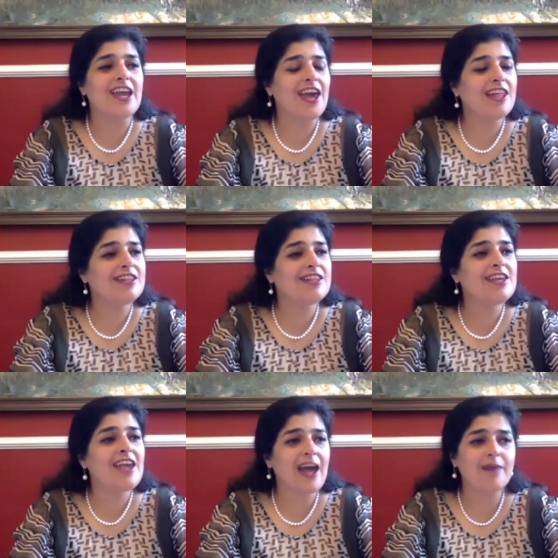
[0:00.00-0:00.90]

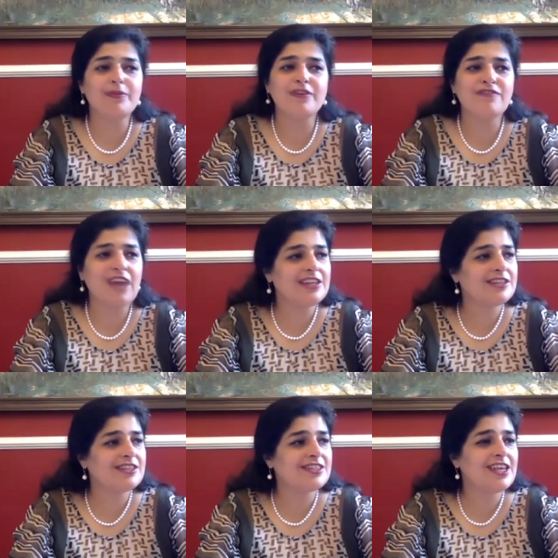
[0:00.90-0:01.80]
Healthy, happy
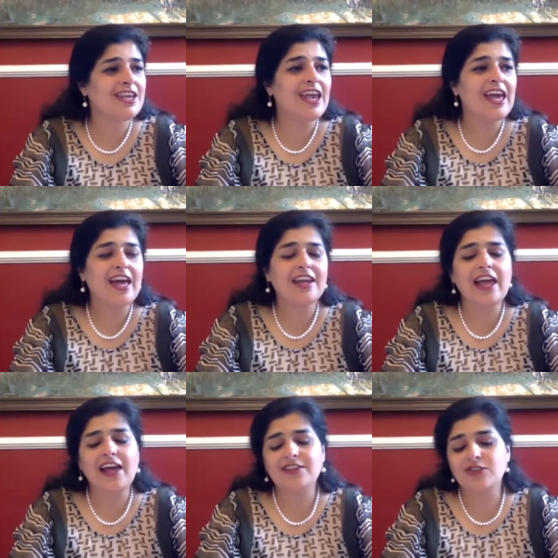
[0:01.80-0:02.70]
fantasy. And
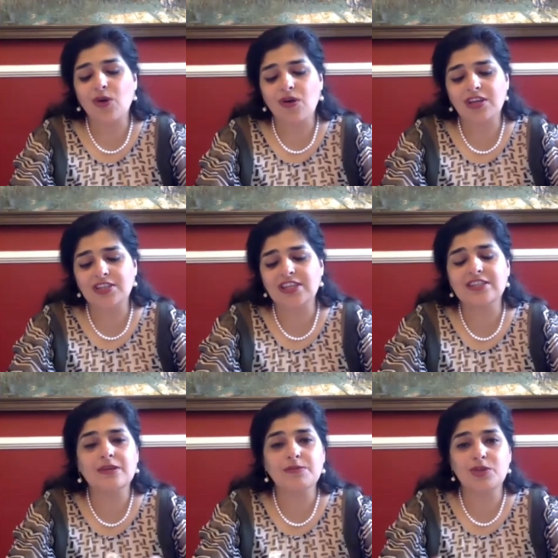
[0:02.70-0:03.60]
as long as there's
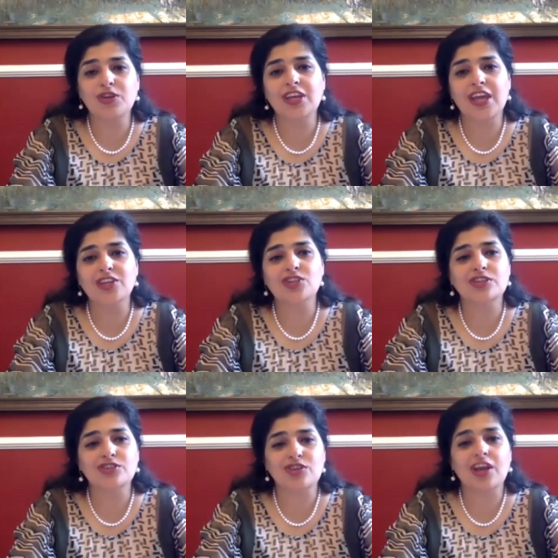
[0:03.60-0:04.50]

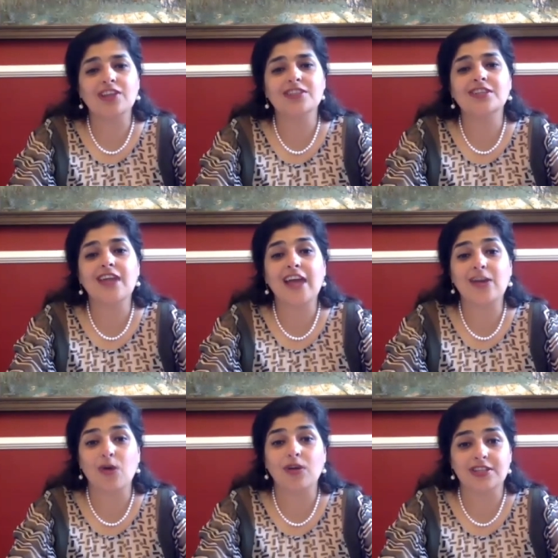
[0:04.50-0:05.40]
communication, trust, and
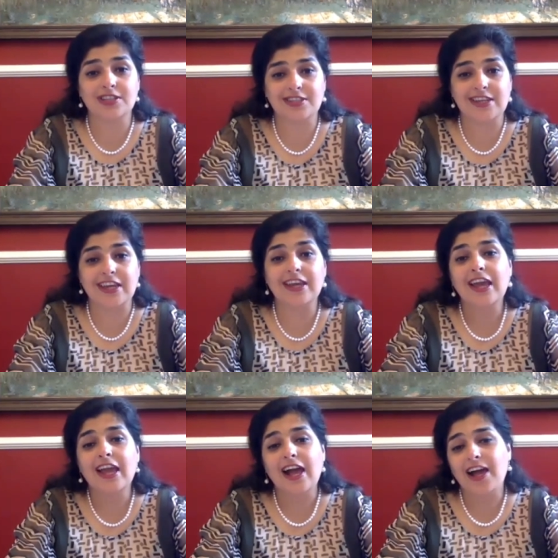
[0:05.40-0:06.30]
honesty,
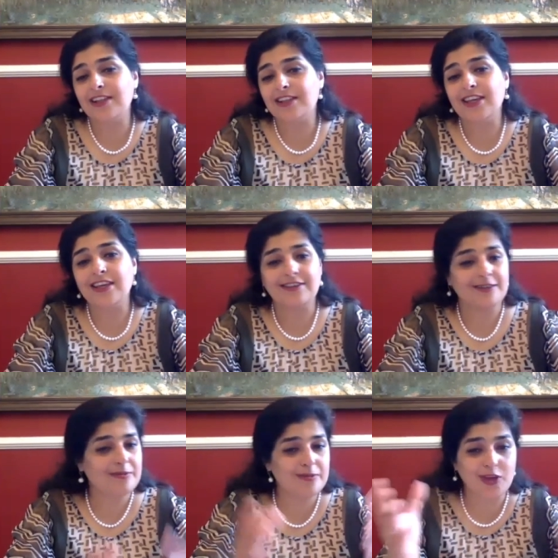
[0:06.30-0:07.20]
I think,
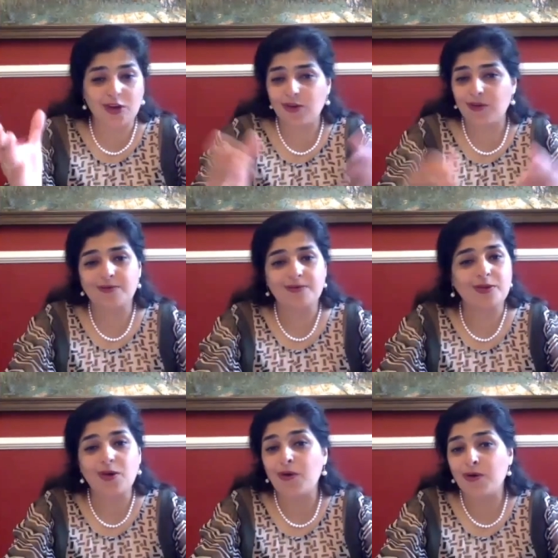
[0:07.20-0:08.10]
you know,
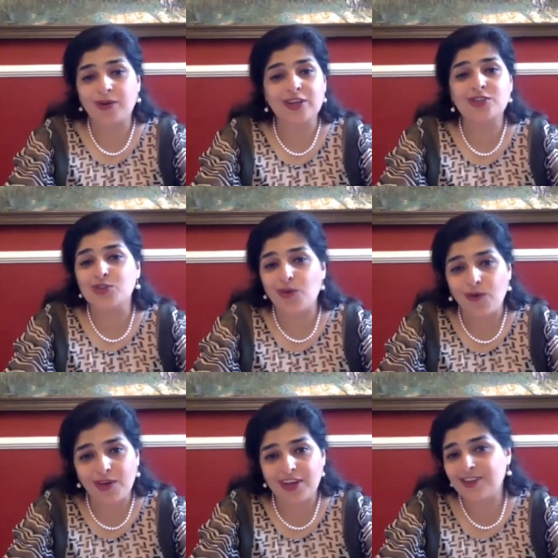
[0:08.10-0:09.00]
go
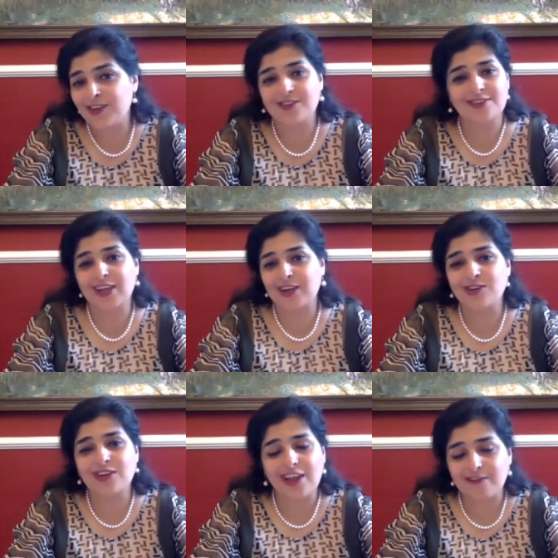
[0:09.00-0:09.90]
enjoy
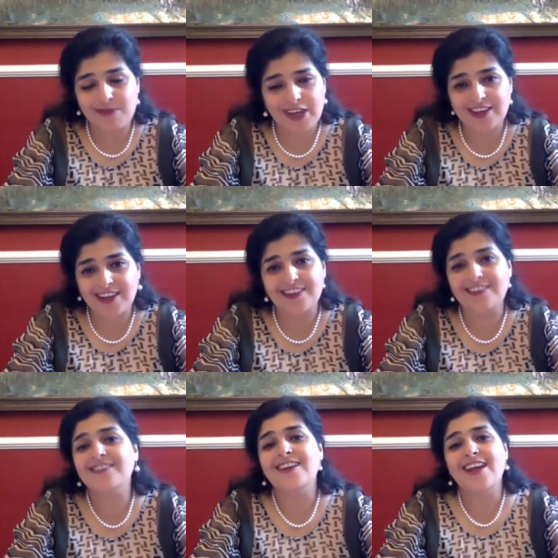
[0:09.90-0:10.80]
sexual
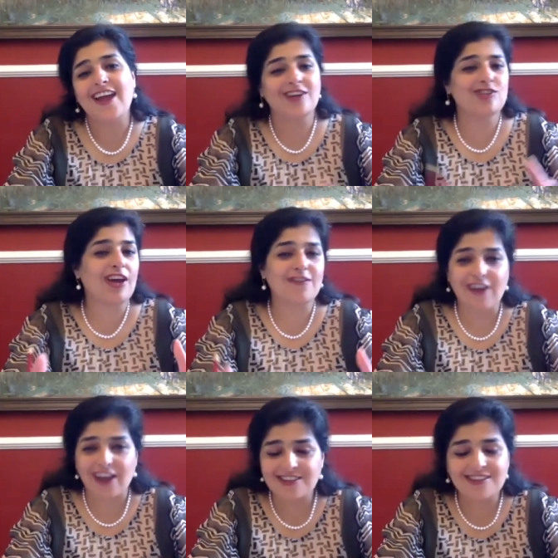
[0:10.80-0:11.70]
lovemaking and try
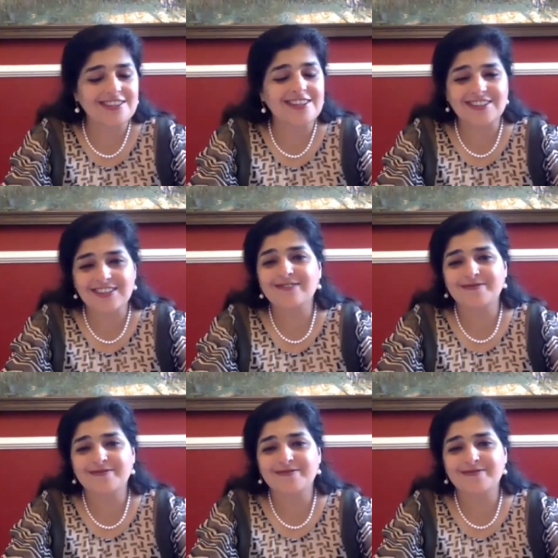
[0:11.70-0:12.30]
fantasies.